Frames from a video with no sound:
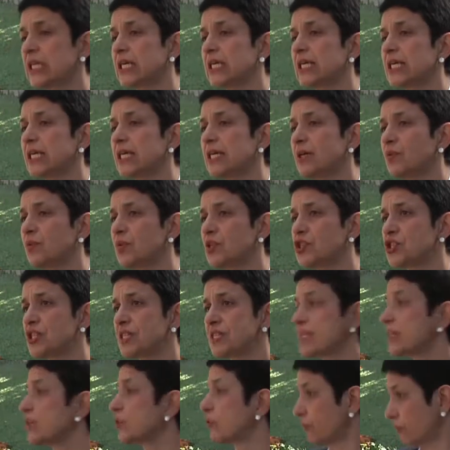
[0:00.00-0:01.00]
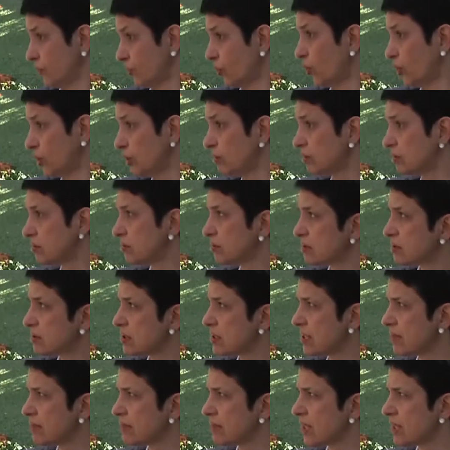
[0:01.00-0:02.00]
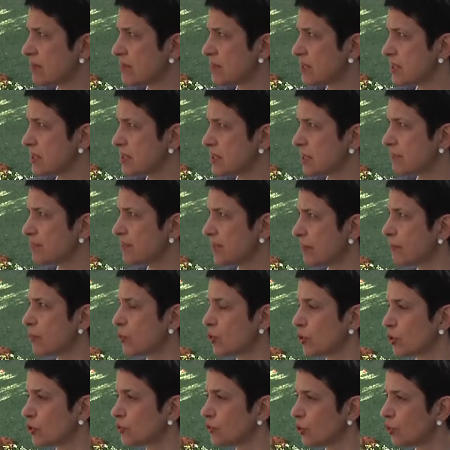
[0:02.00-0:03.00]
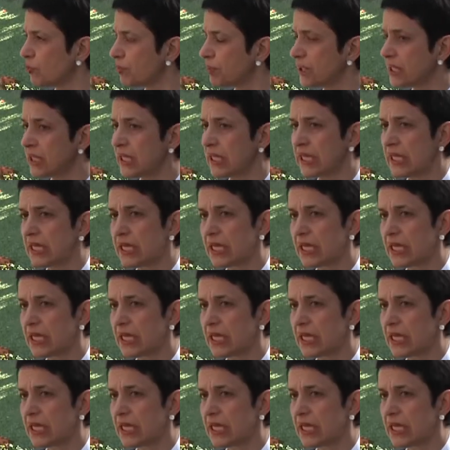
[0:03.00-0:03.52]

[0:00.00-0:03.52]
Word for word: uh, which is in the fall, sometimes in September or October,